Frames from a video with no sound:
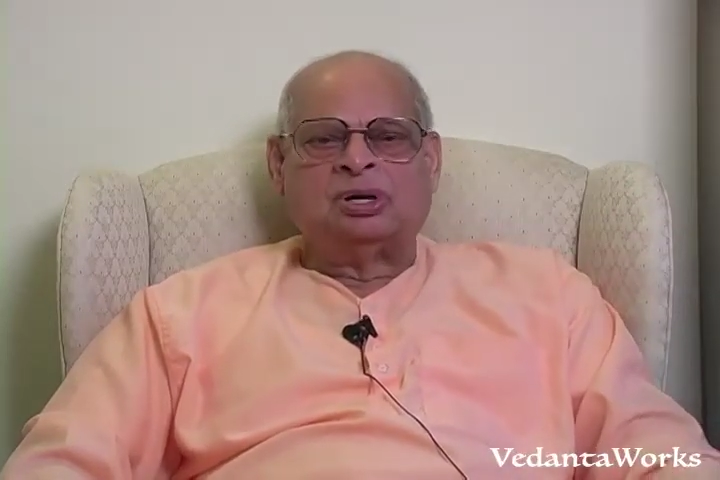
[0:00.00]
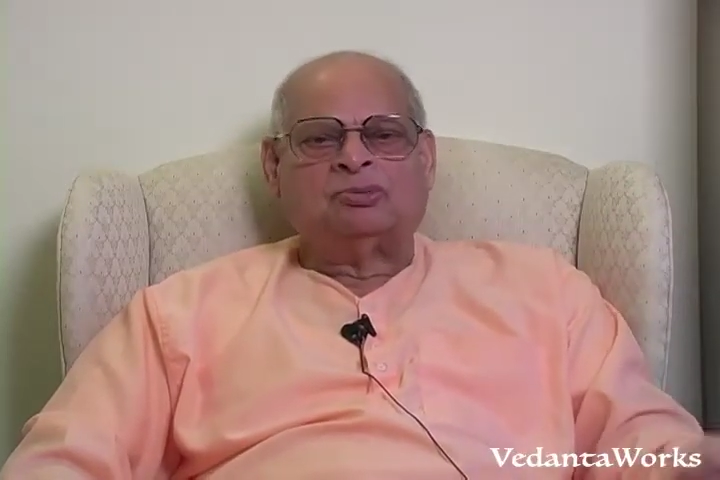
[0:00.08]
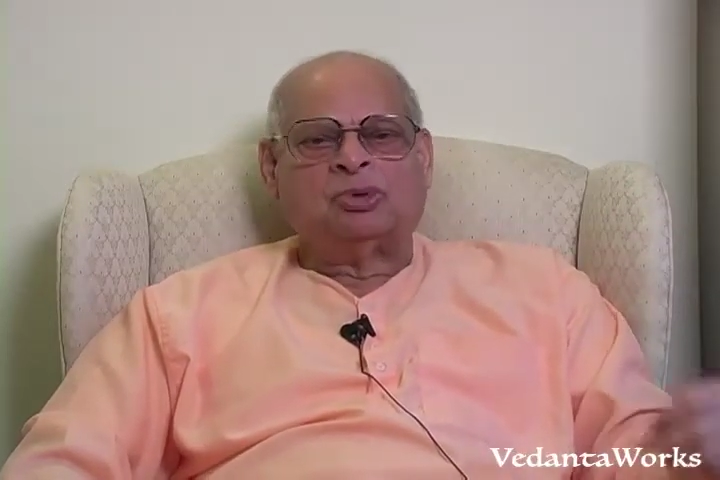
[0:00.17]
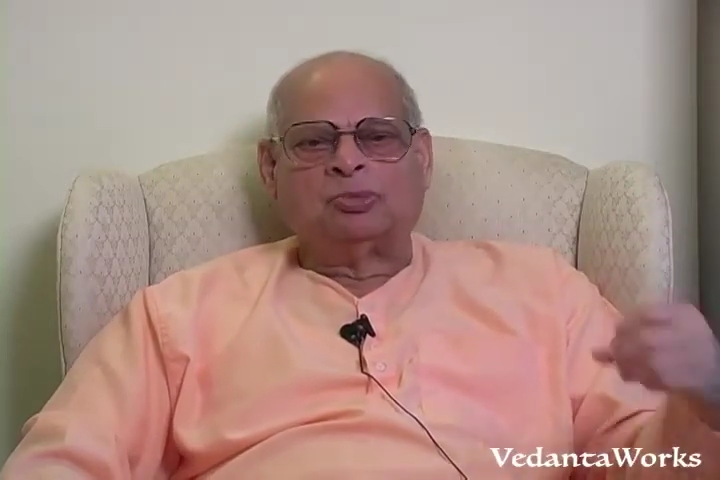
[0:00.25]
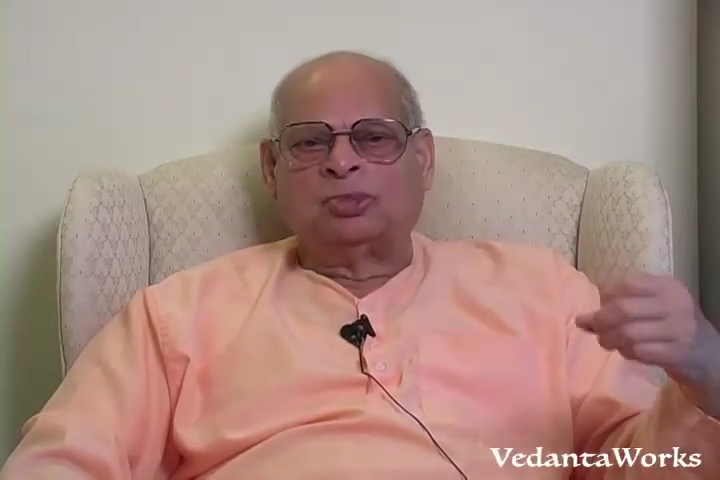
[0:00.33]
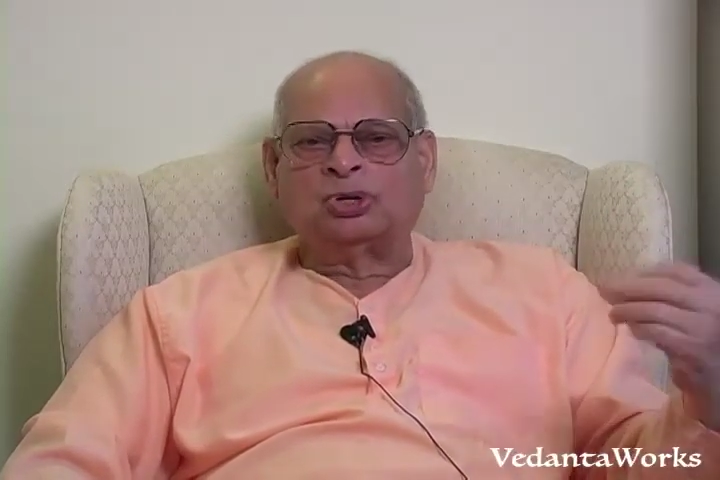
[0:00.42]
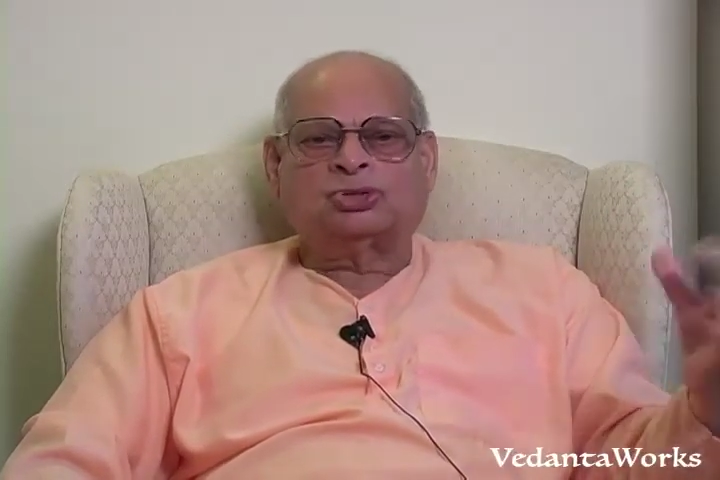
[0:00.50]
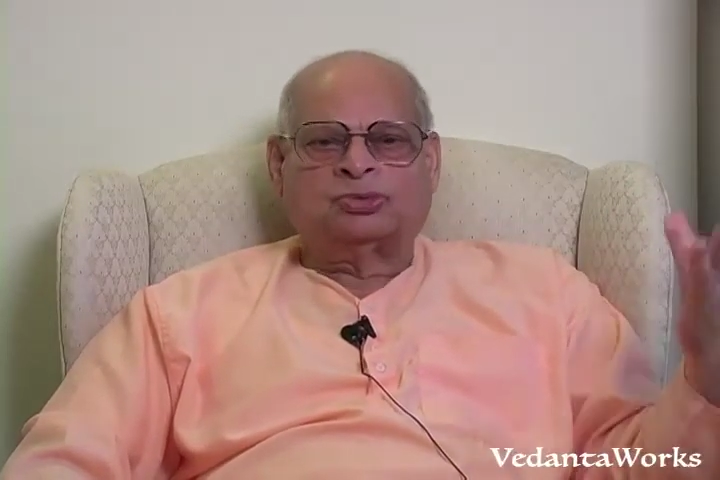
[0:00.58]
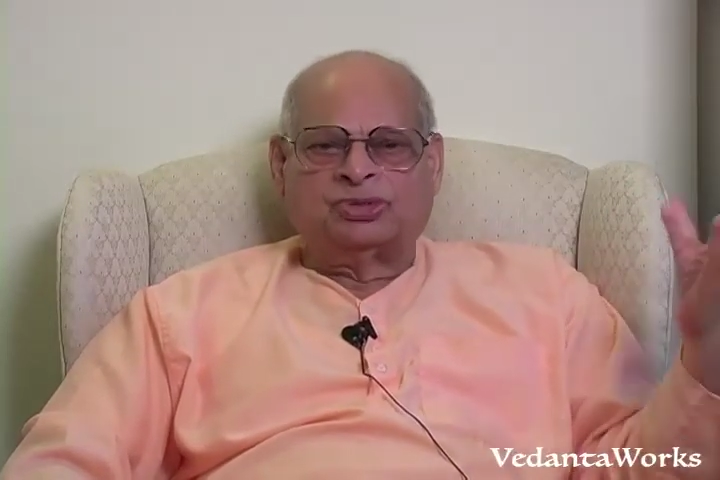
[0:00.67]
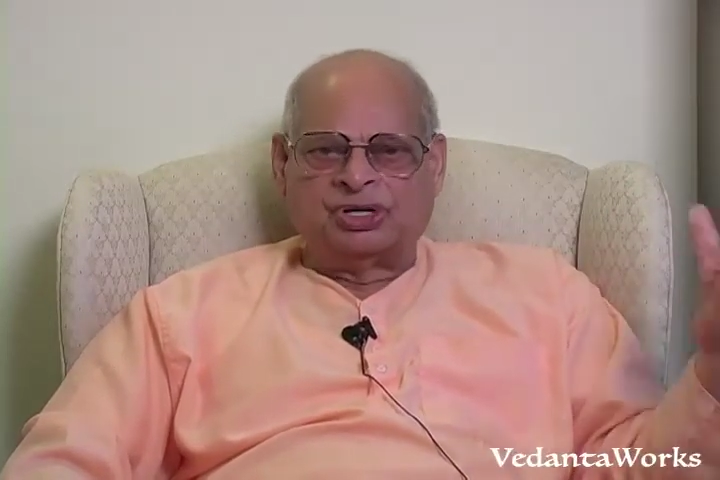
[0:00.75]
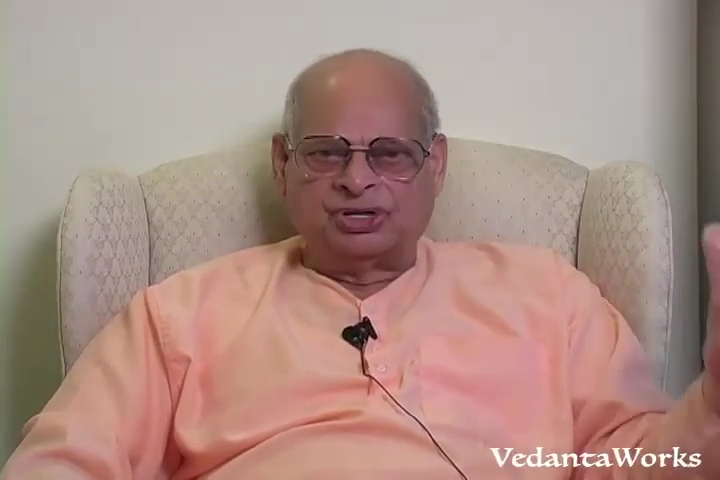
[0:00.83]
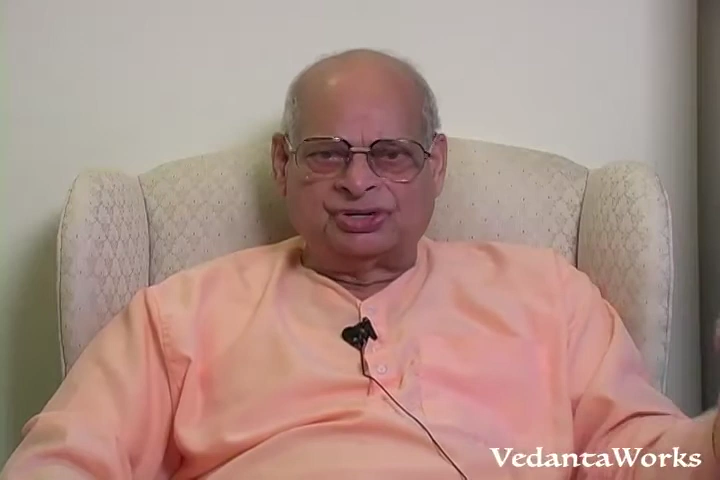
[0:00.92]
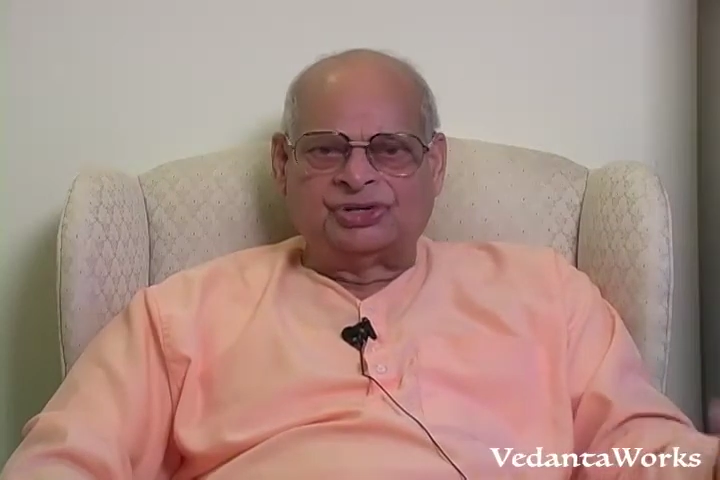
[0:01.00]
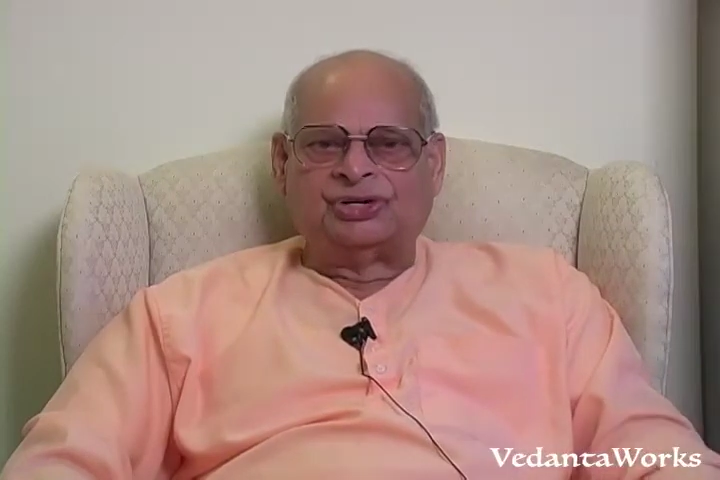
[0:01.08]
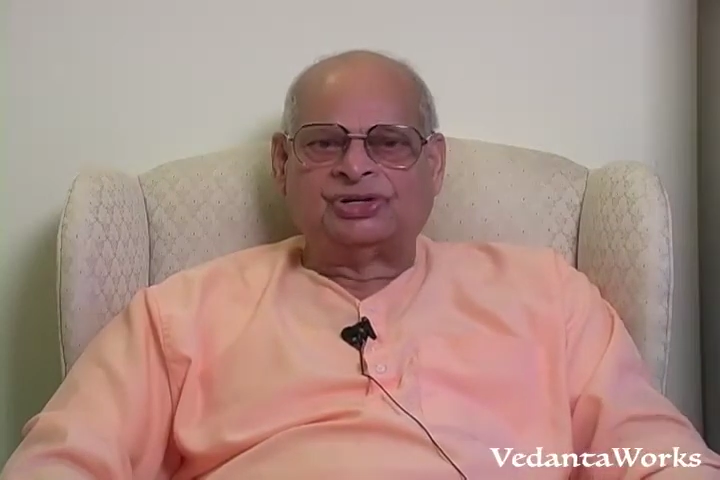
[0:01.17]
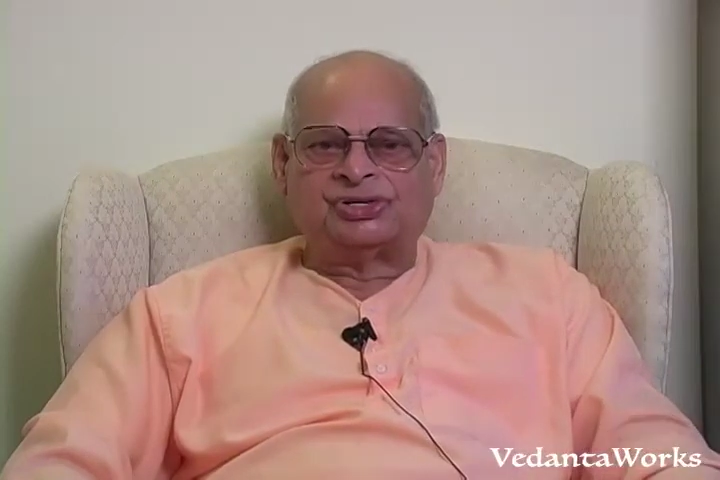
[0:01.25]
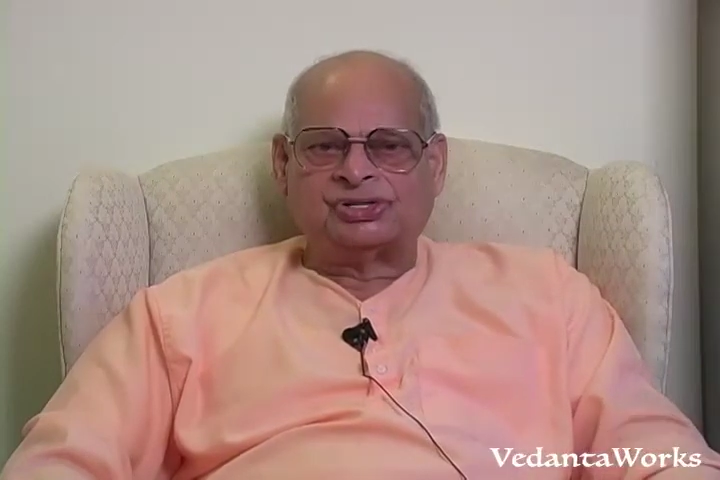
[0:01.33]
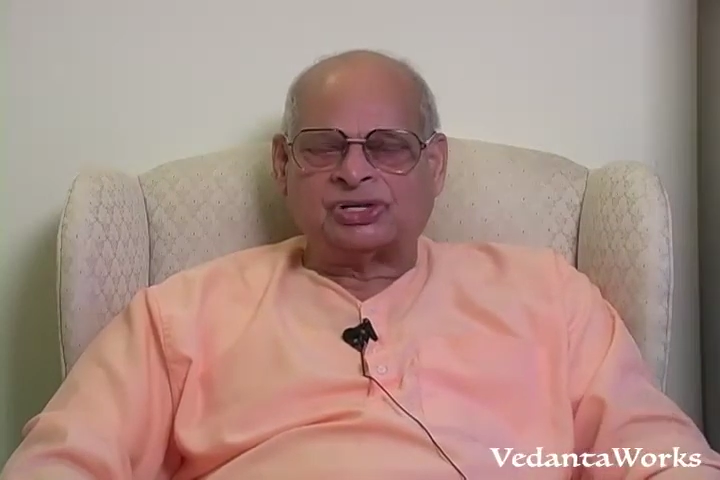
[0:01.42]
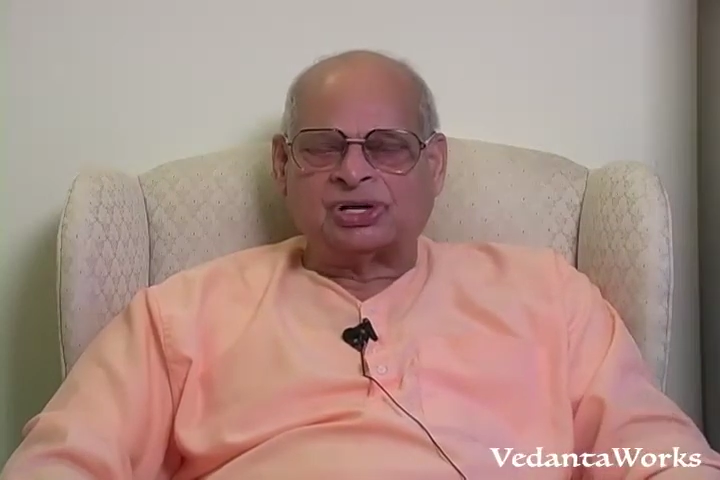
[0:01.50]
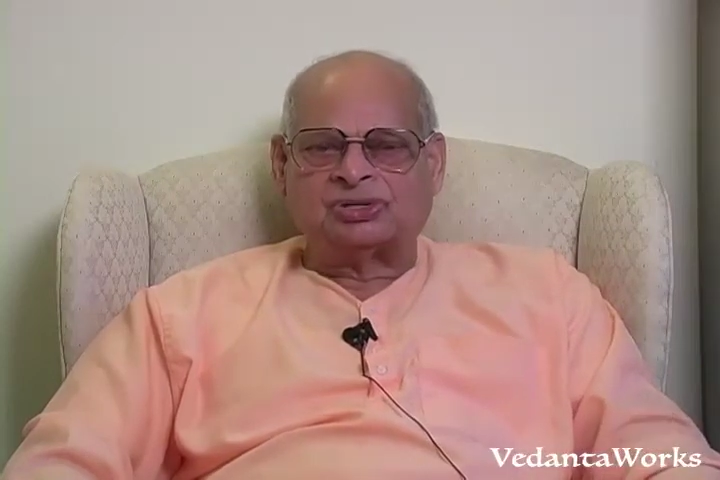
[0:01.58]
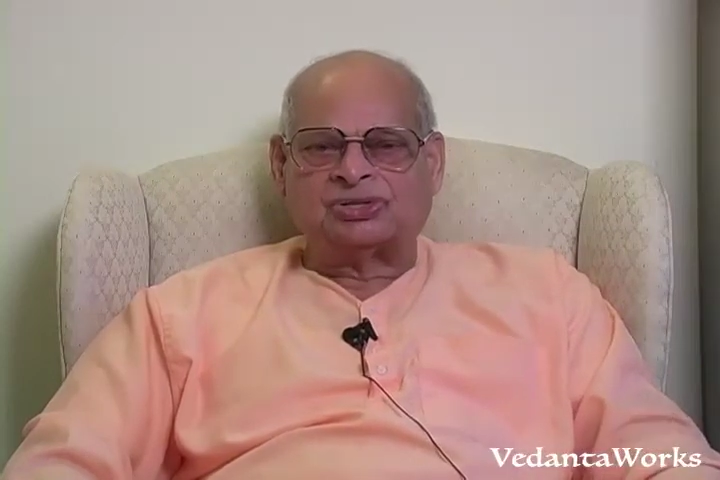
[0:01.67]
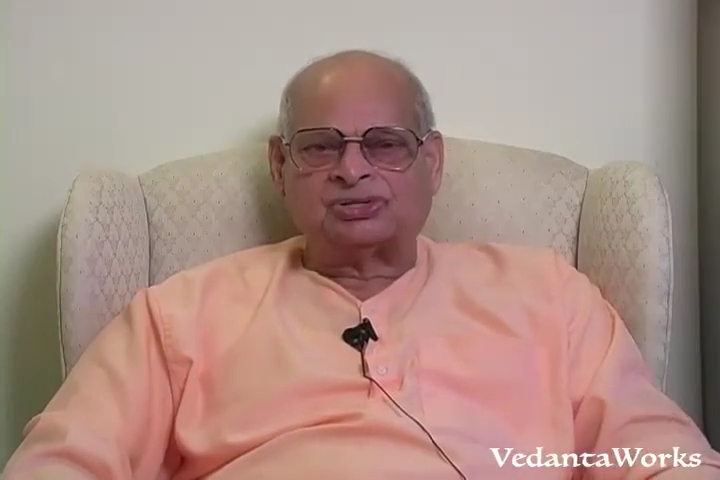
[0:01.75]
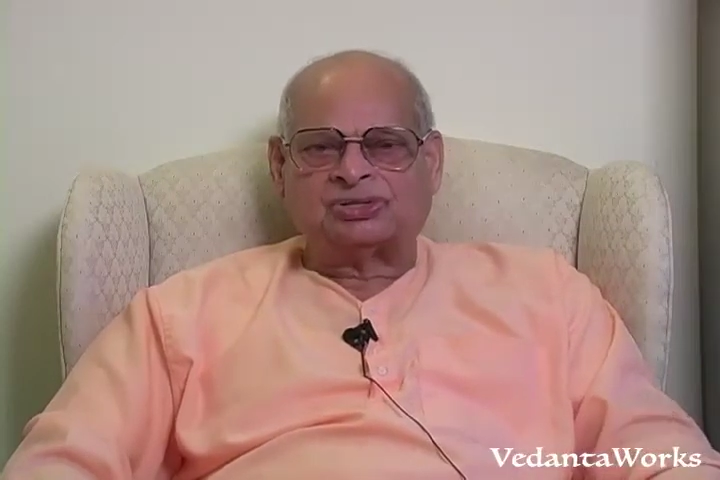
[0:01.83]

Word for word: for most of the de decisions.